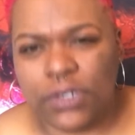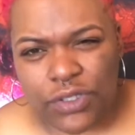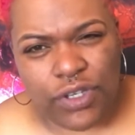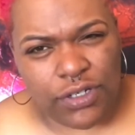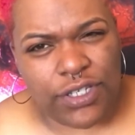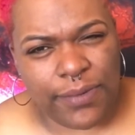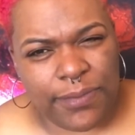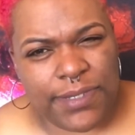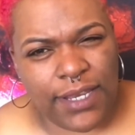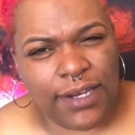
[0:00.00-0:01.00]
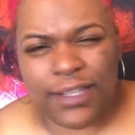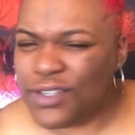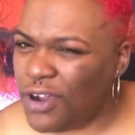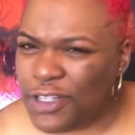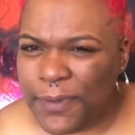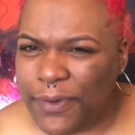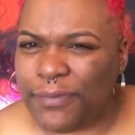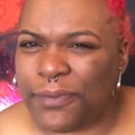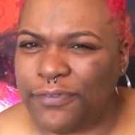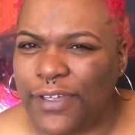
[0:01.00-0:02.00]
Do you understand what I'm saying? It's hard to be away
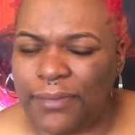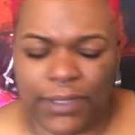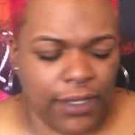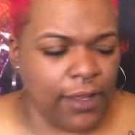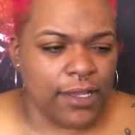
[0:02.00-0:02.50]
from your family.